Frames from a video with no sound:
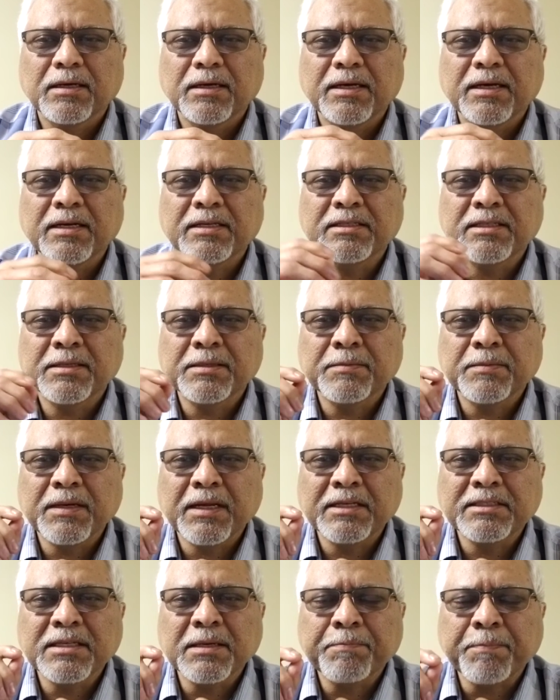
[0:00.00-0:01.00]

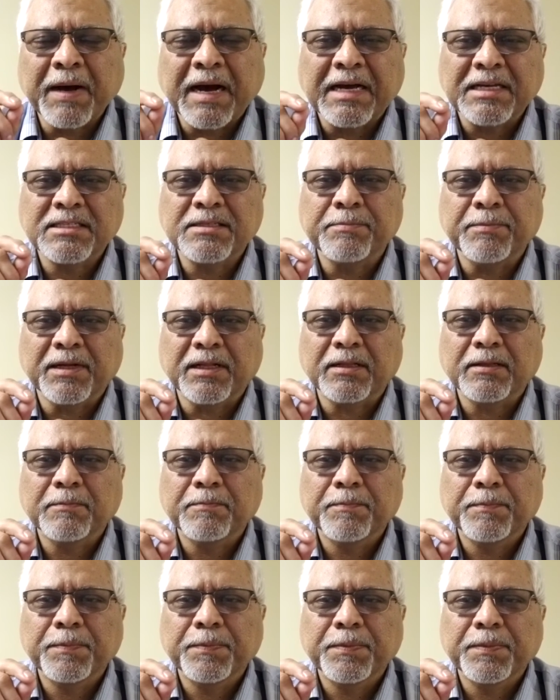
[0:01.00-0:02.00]
Is it possible
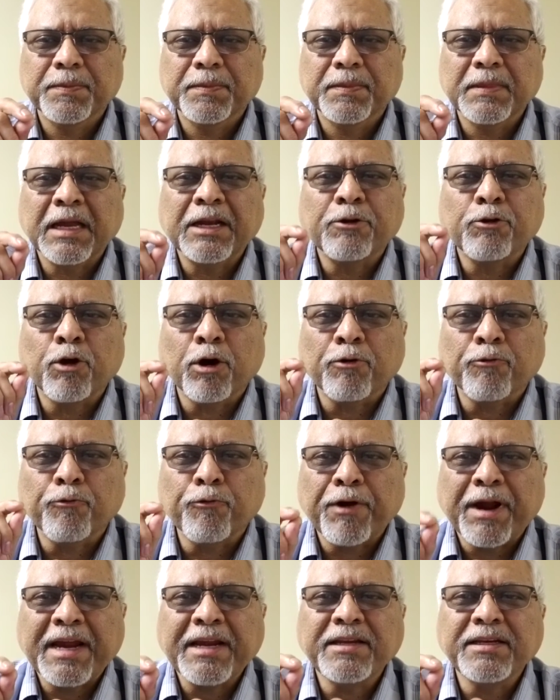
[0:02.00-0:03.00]
that you are
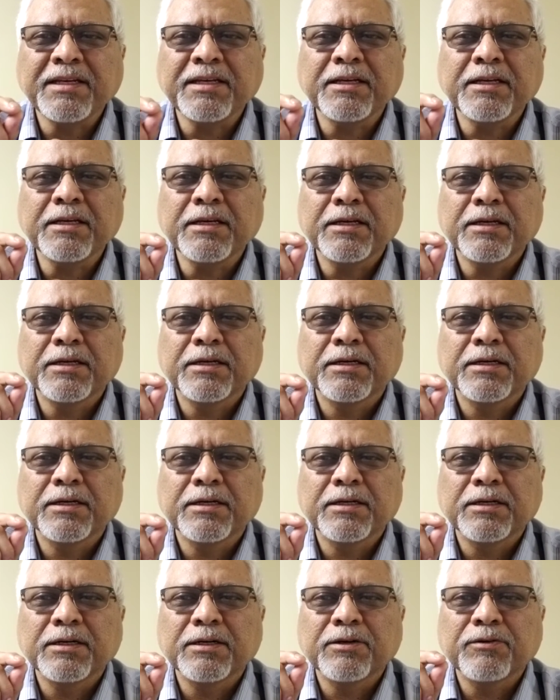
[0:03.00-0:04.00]
waiting
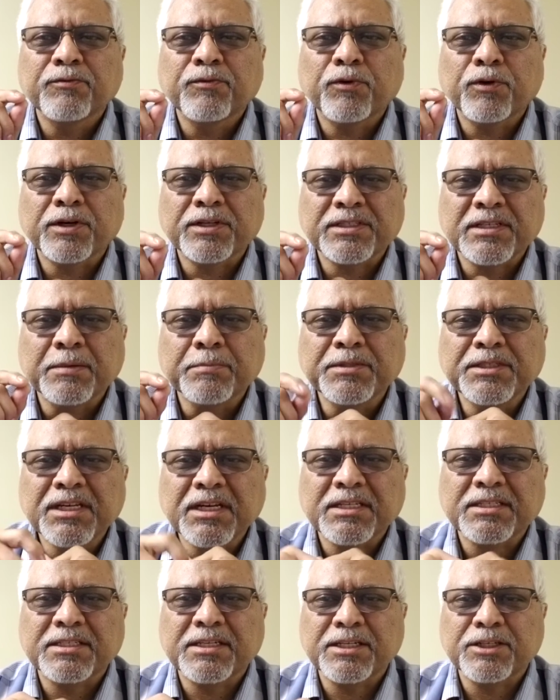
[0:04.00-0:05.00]
for some
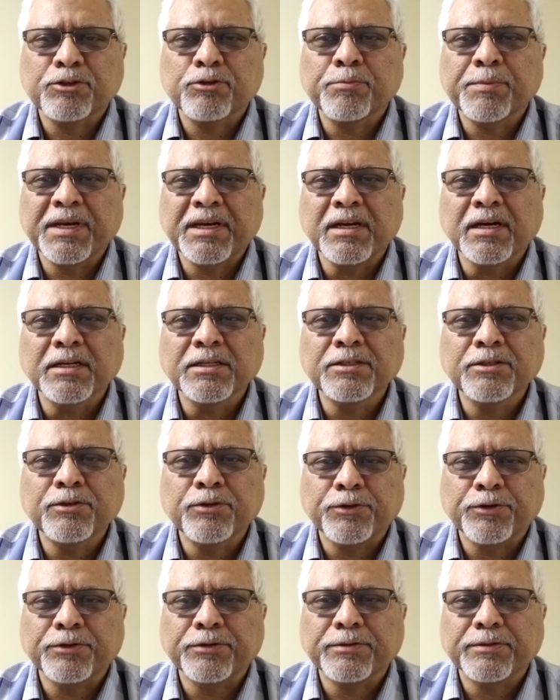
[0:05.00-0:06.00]
justice to be done to
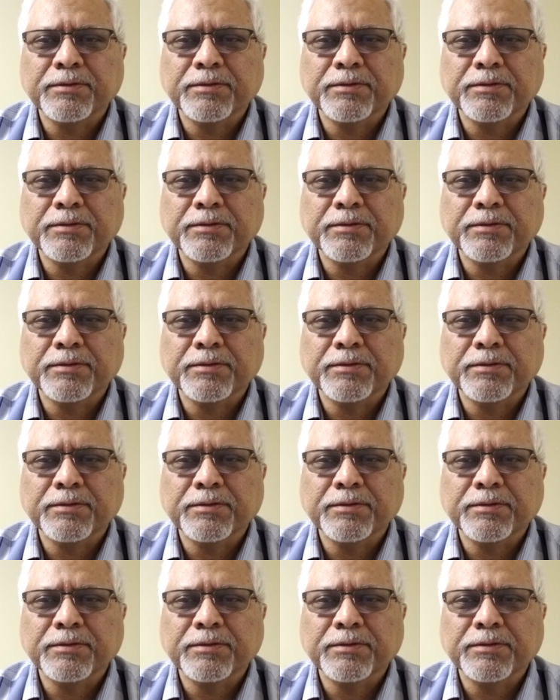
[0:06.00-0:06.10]
you?